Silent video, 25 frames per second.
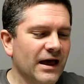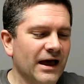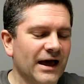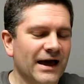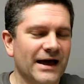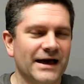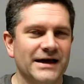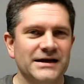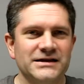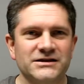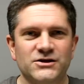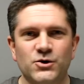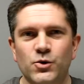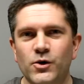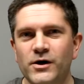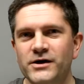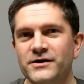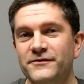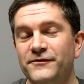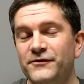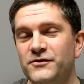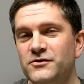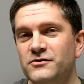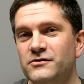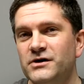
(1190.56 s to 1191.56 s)
And quite
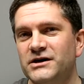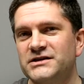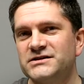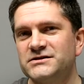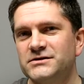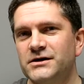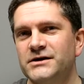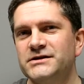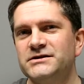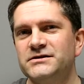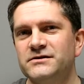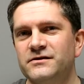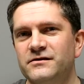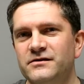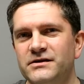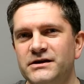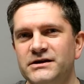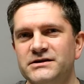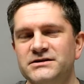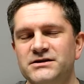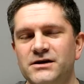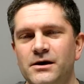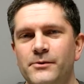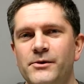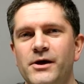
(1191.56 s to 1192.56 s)
a few exciting
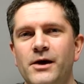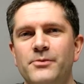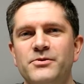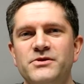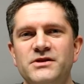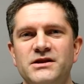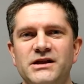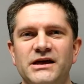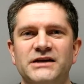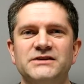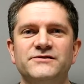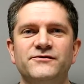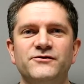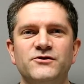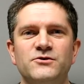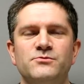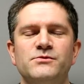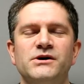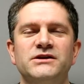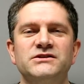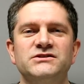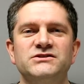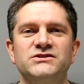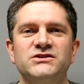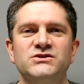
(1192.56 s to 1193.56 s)
things coming up in the next few
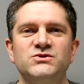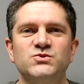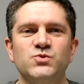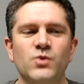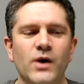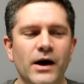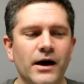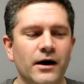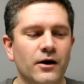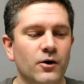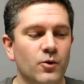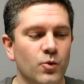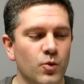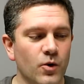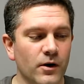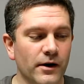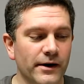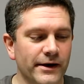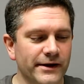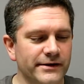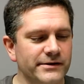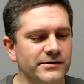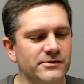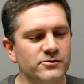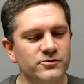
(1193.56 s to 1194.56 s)
months as well.
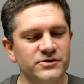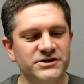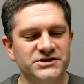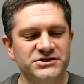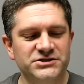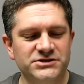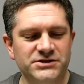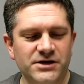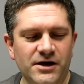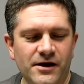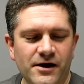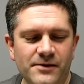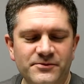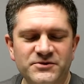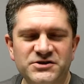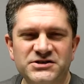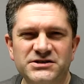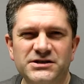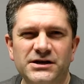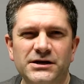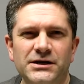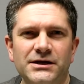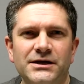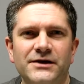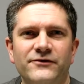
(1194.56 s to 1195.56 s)
One, which I'm
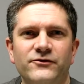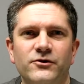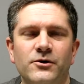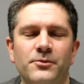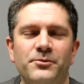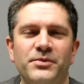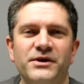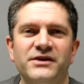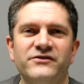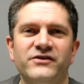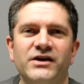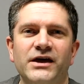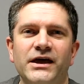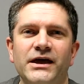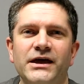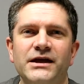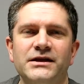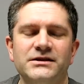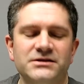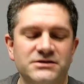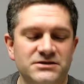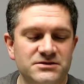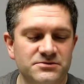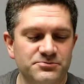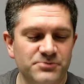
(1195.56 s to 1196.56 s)
just going to give you a bit of a
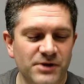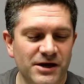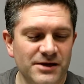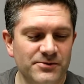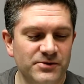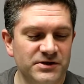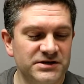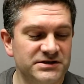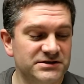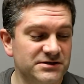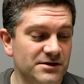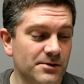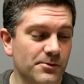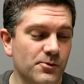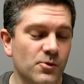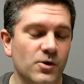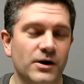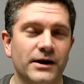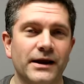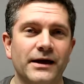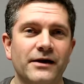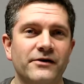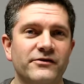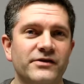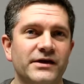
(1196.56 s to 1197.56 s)
hint, maybe
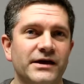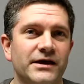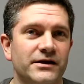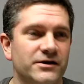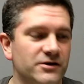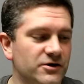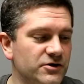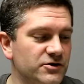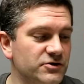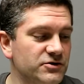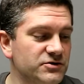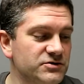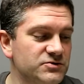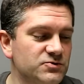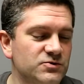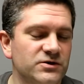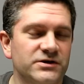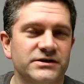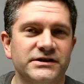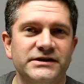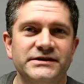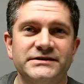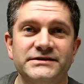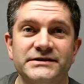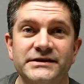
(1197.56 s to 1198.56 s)
someone out there knows what
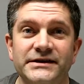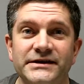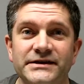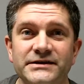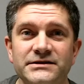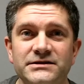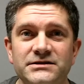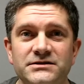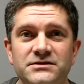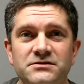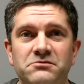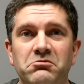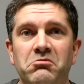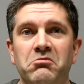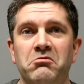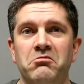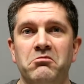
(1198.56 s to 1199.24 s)
this is.